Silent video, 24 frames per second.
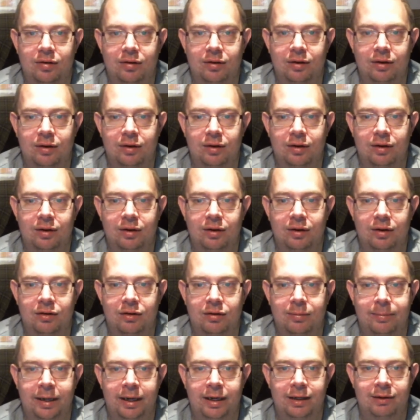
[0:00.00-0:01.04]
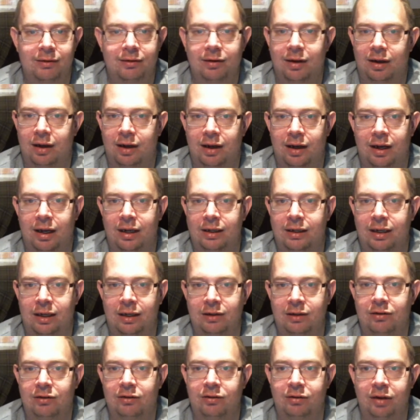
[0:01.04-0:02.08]
to bed, I
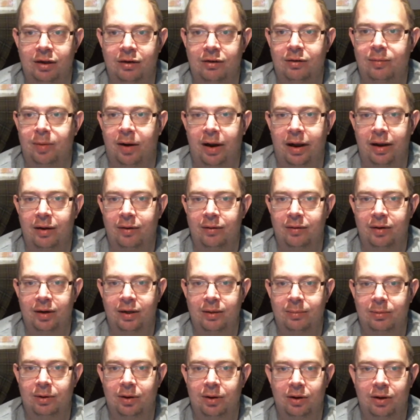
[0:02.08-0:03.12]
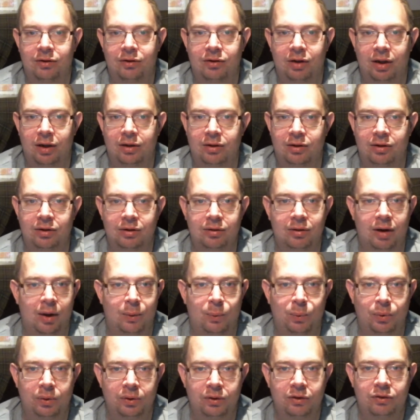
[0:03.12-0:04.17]
had to say goodbye already because I knew I
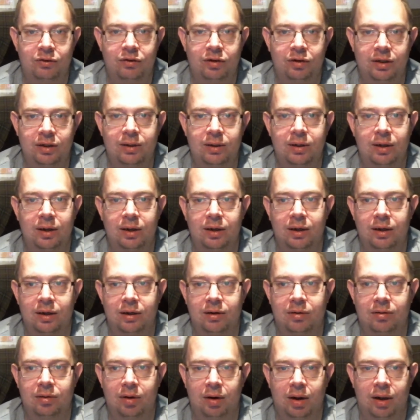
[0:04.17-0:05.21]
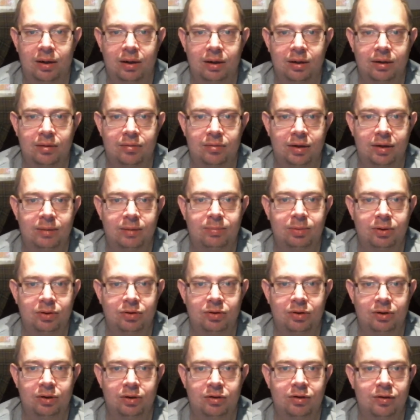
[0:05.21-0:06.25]
wouldn't see a great
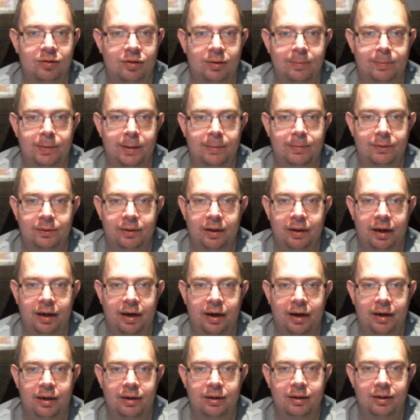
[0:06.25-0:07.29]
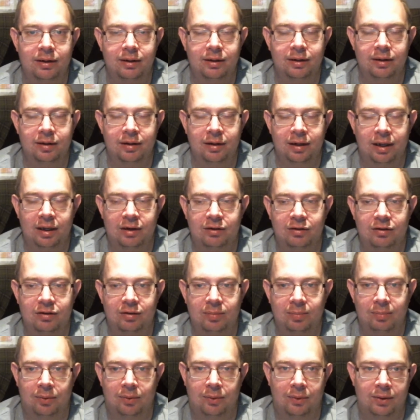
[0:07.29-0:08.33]
majority of the people there the next
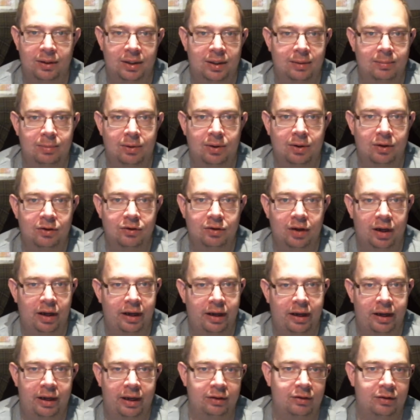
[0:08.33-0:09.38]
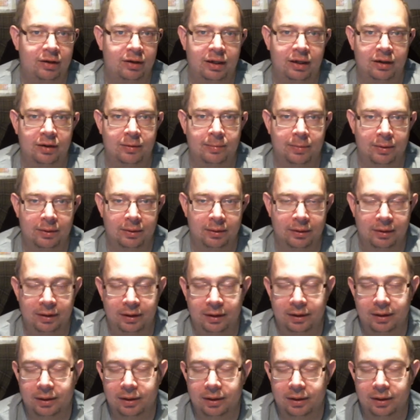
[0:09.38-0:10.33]
morning because I had to get up early.